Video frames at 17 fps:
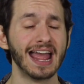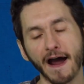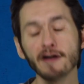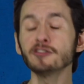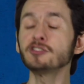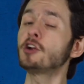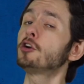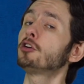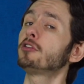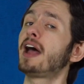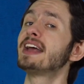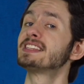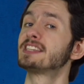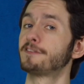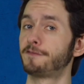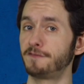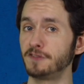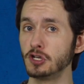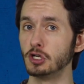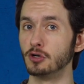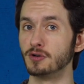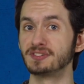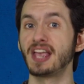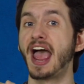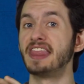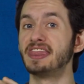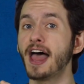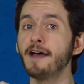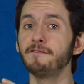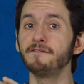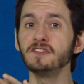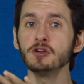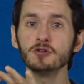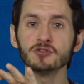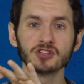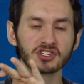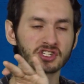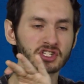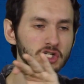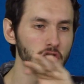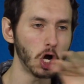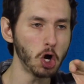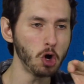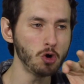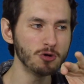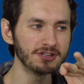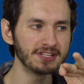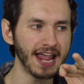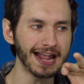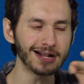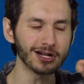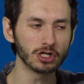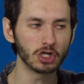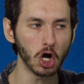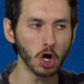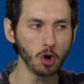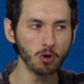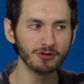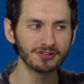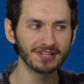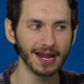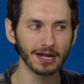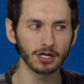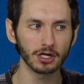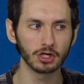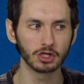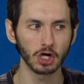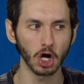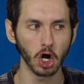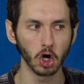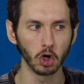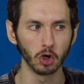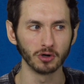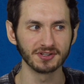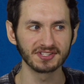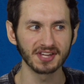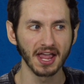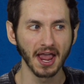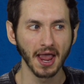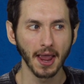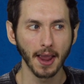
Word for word: Firestarter lights a fuse, and that fuse just goes and goes and goes,